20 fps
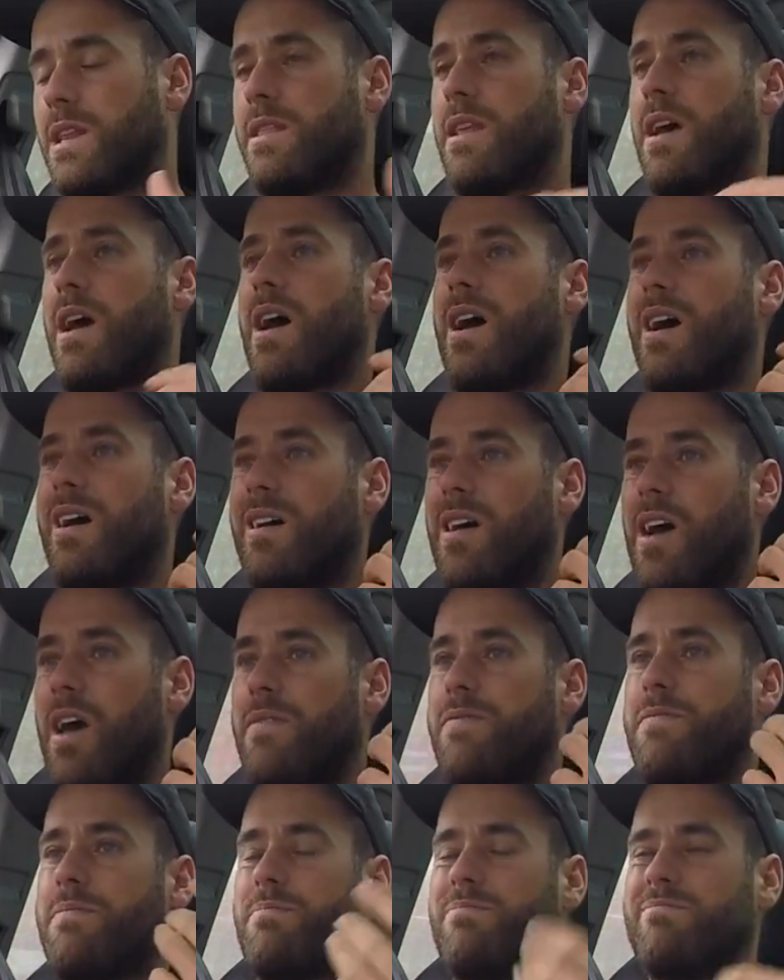that
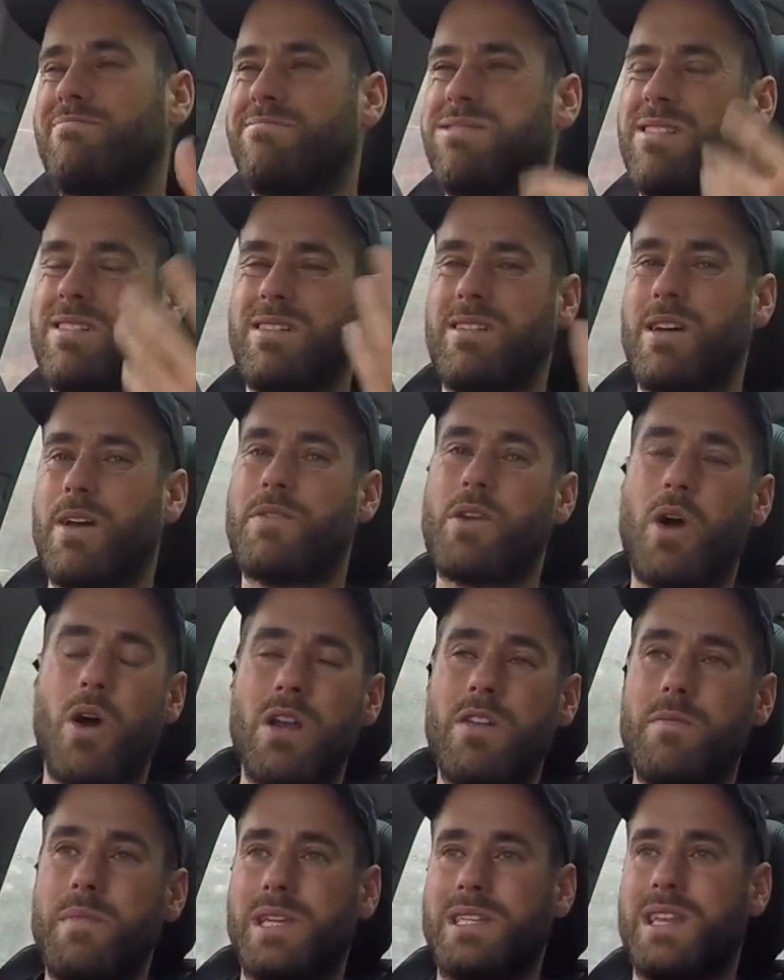I've
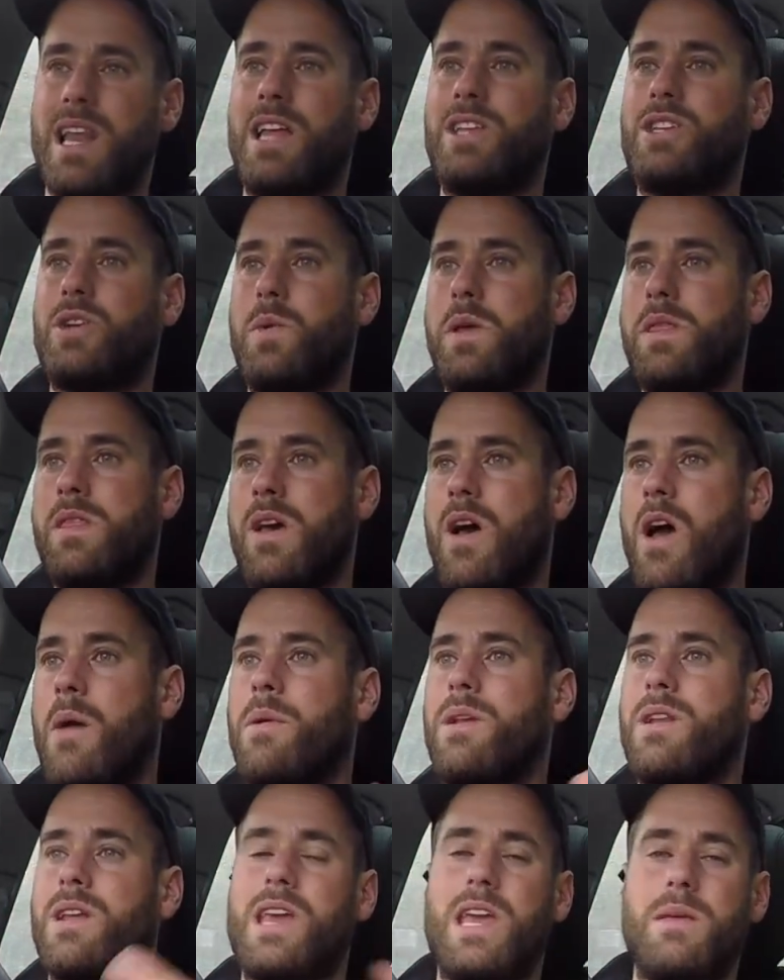kind of misled you in that I'm
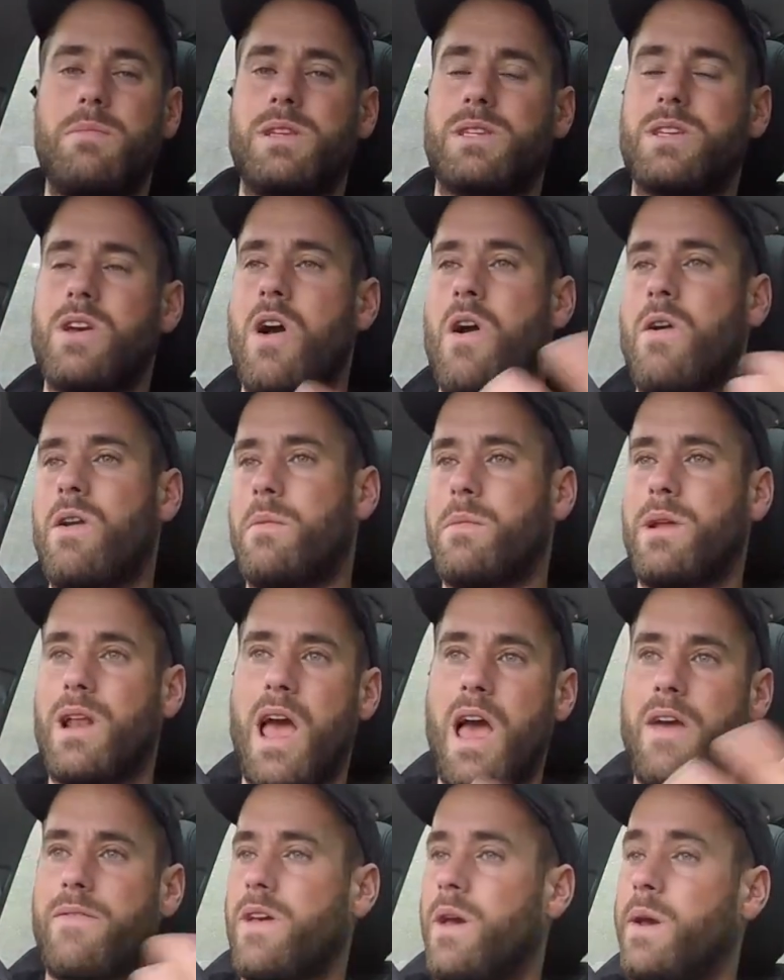going to keep this car and I'm going to
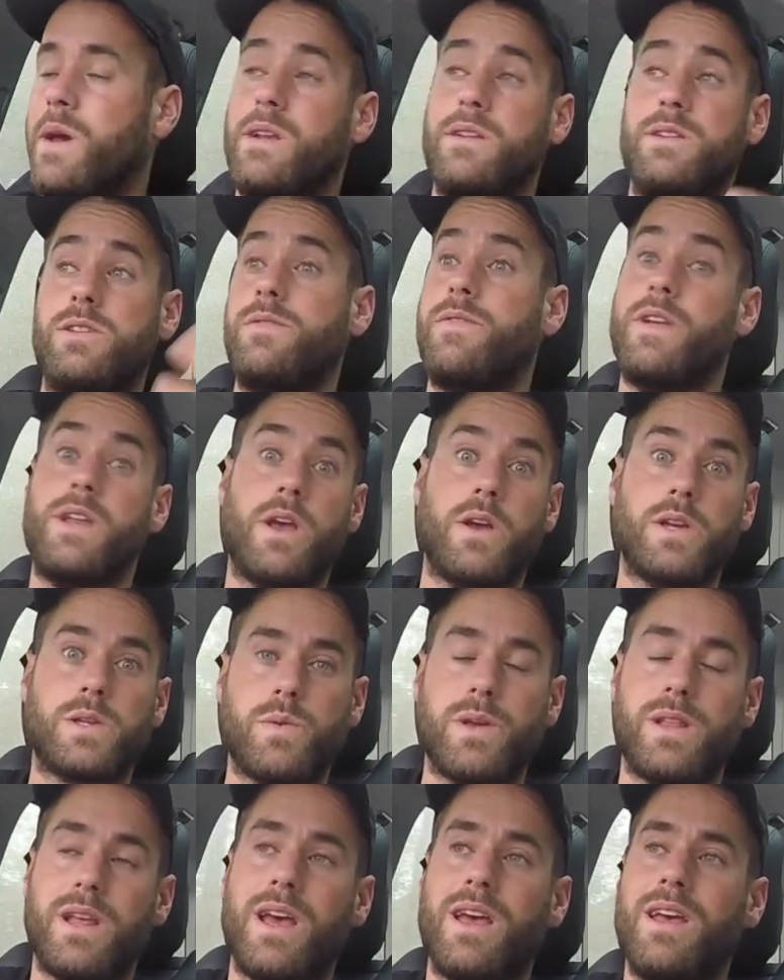have it, I'm going to do videos
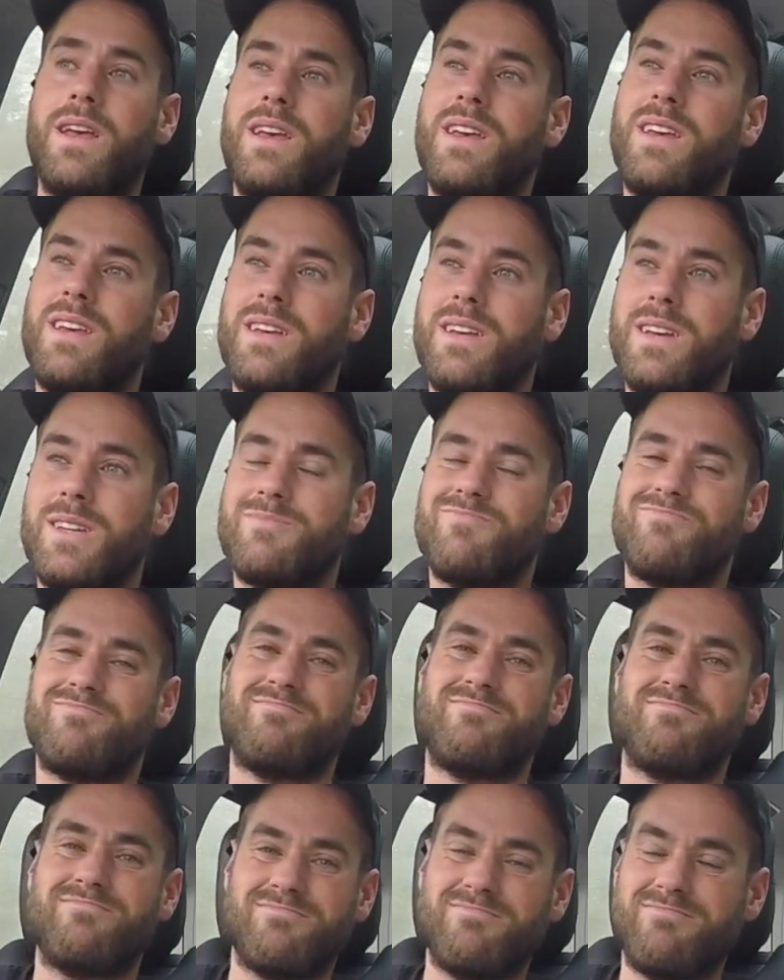with it,
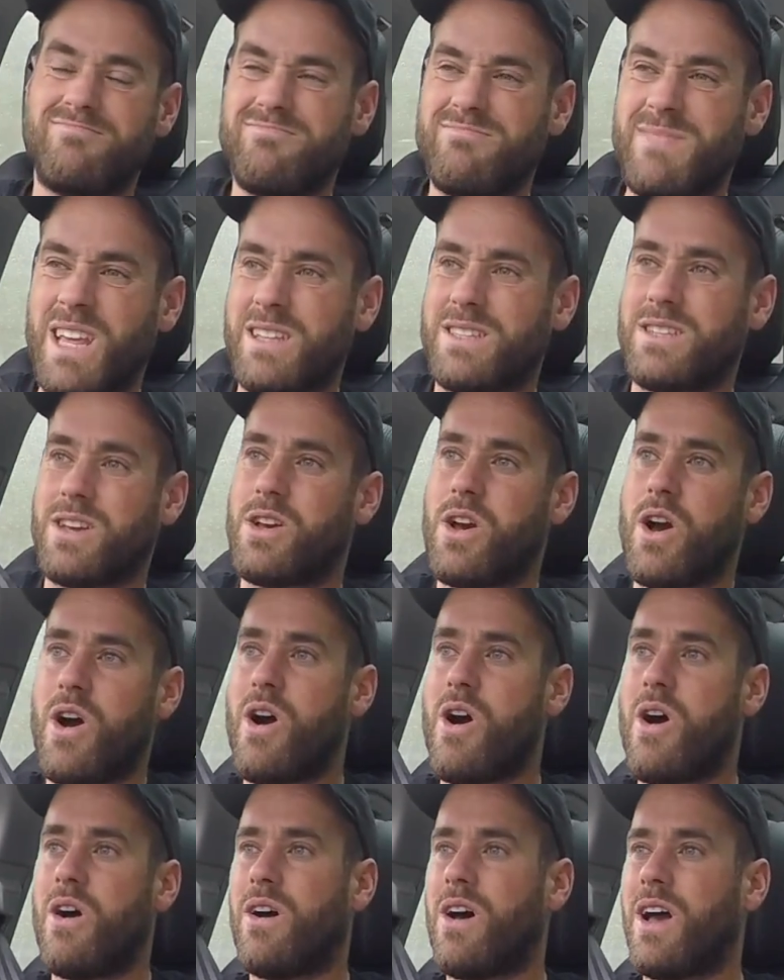it's a
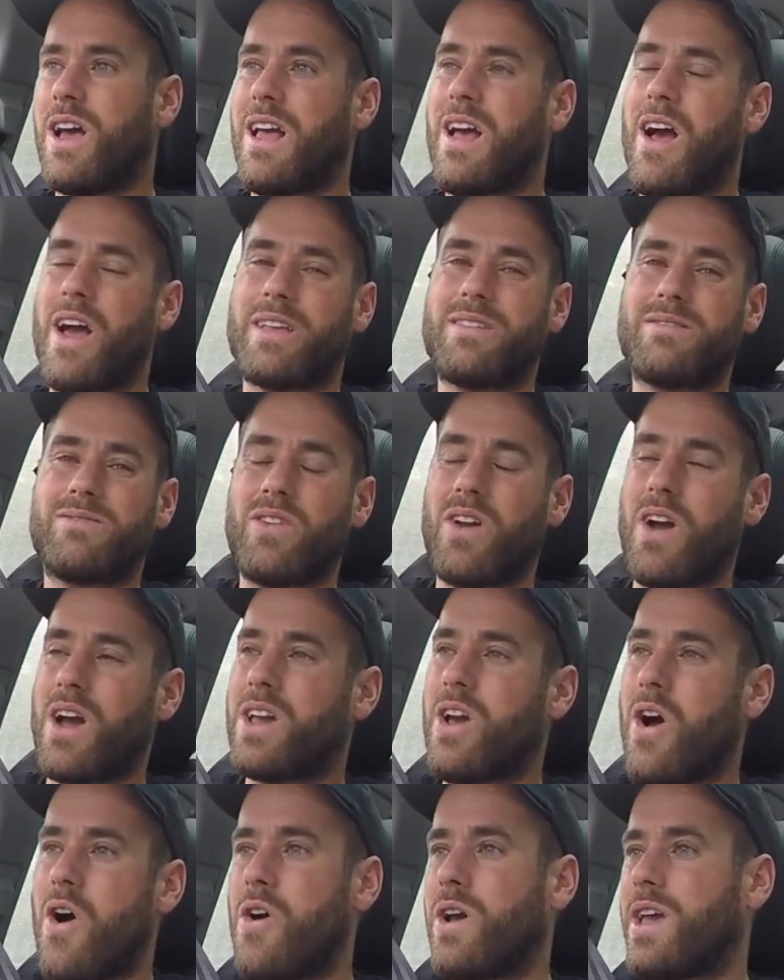car. I
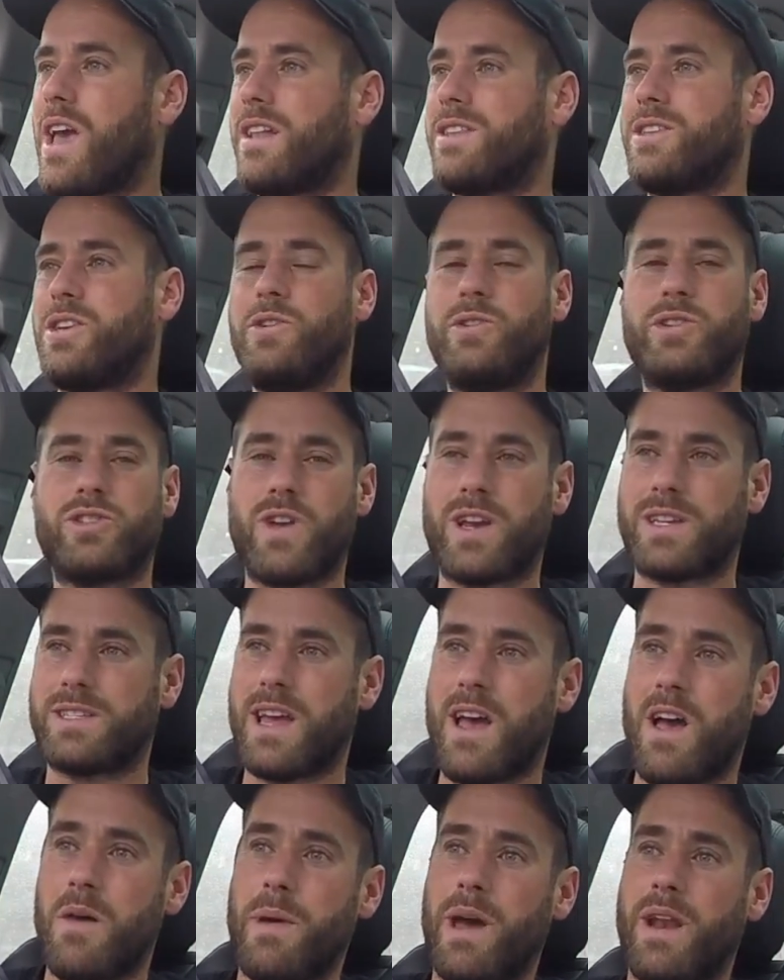can't get too stressed
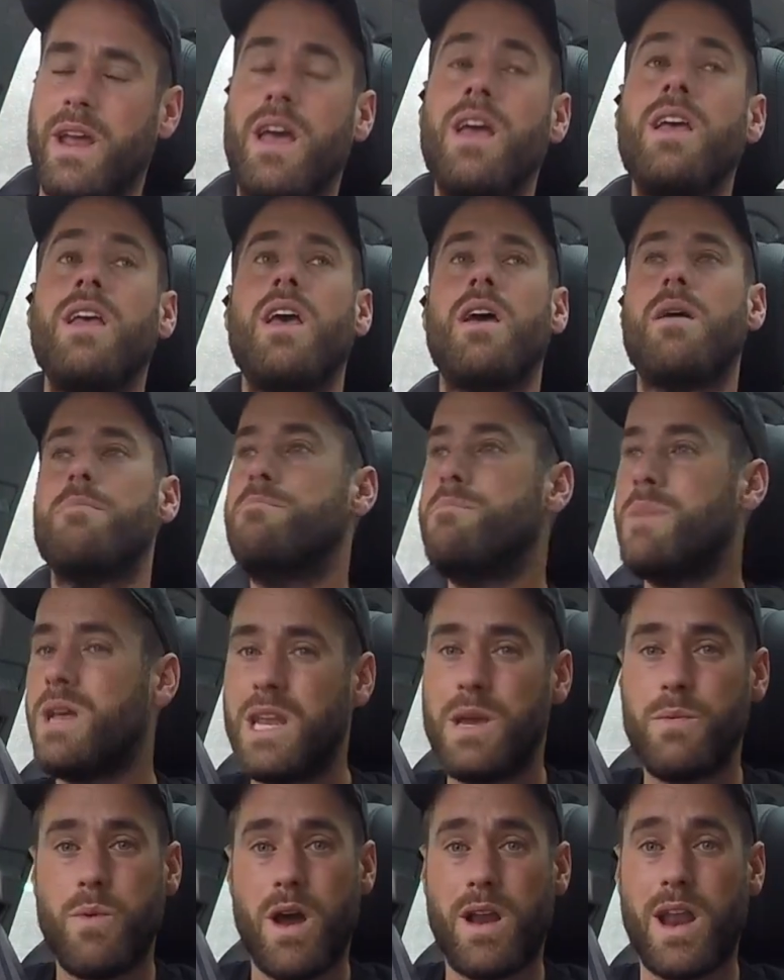out about it.
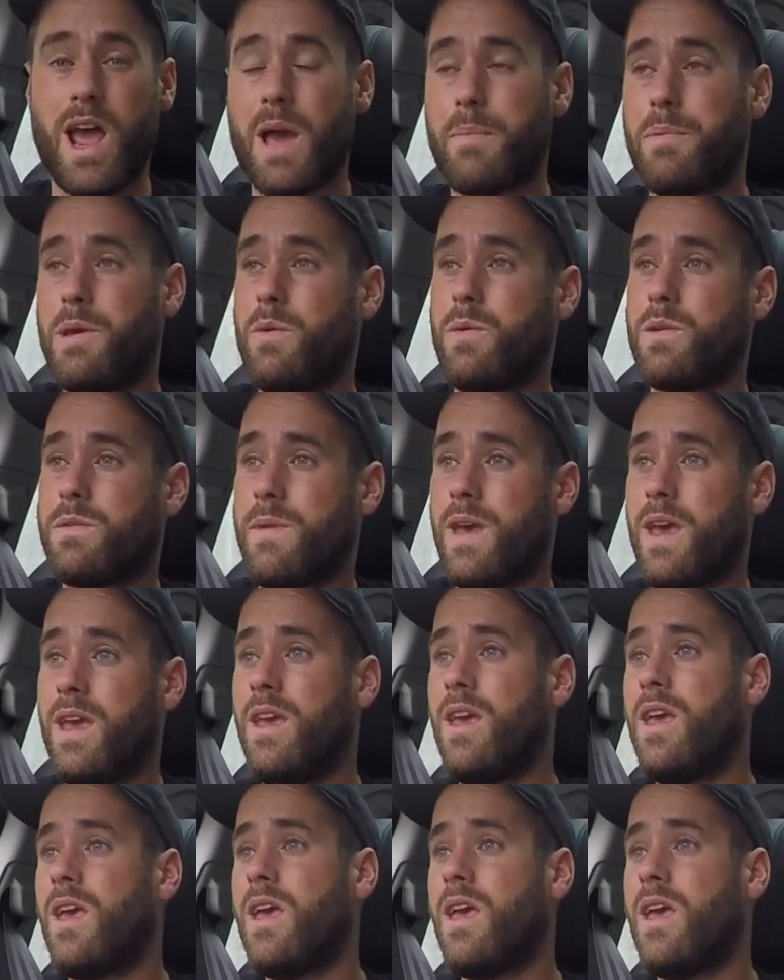Mini weren't happy with me.